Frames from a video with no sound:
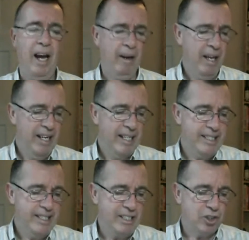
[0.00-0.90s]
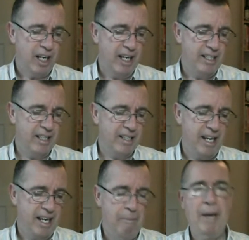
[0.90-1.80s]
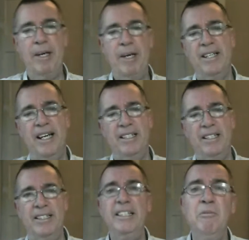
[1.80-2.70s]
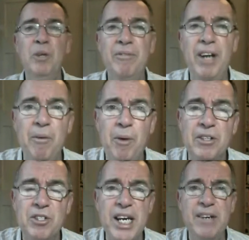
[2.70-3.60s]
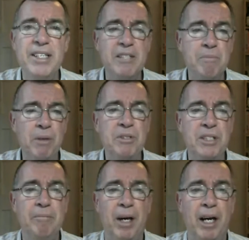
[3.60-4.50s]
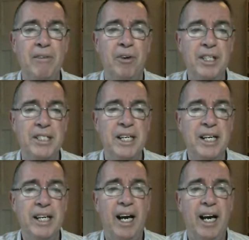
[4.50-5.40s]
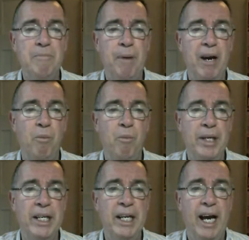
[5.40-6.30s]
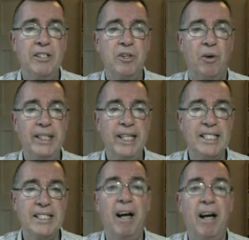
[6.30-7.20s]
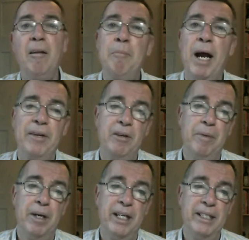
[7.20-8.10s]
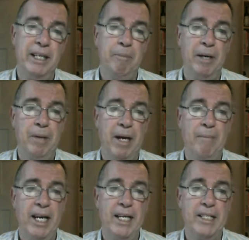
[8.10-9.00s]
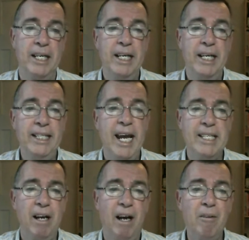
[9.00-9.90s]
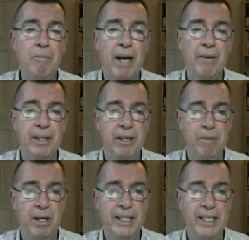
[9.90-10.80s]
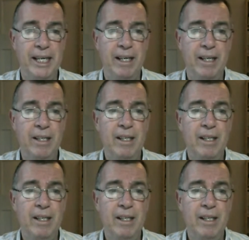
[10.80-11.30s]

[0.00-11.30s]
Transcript: I did try the other day a Pam Ayres accent. It didn't work very well. So here it is, mostly in my voice. It's by a woman, and it's called Yes, I'll Marry You, My Dear, by Pam Ayres. Yes, I'll marry you, my dear.